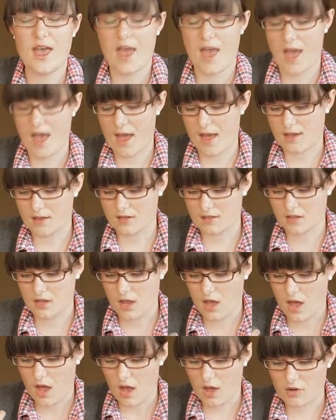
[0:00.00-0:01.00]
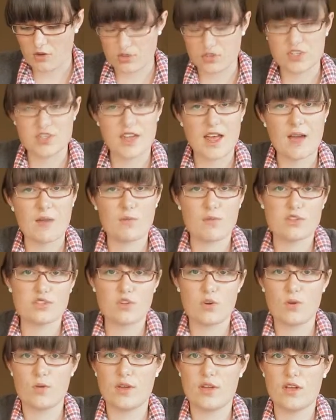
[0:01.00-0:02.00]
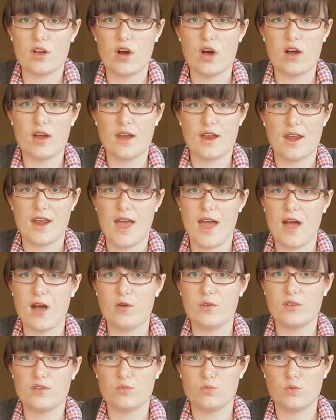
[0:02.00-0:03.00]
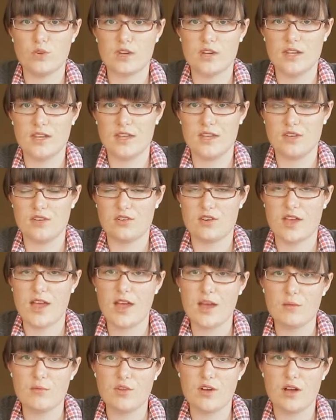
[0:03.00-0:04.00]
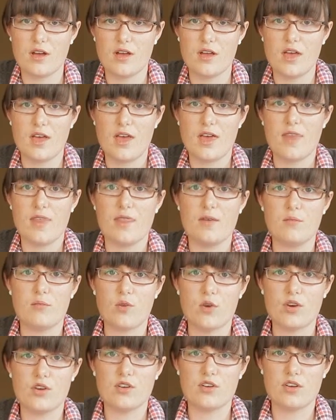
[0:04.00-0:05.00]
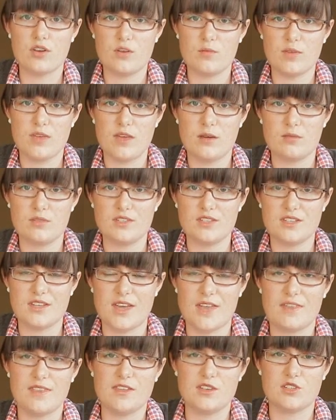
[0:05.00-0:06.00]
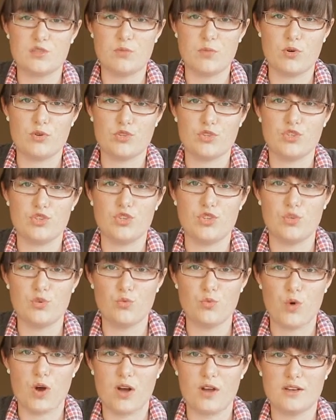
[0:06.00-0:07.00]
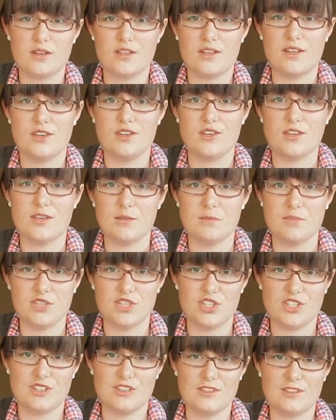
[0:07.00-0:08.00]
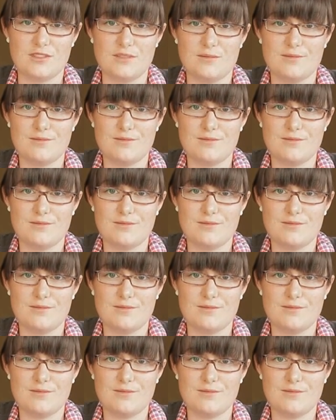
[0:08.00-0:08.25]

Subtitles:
and understand what's going on and how it's working in your camera, the more you're going to be able to get the exposures you want in your images.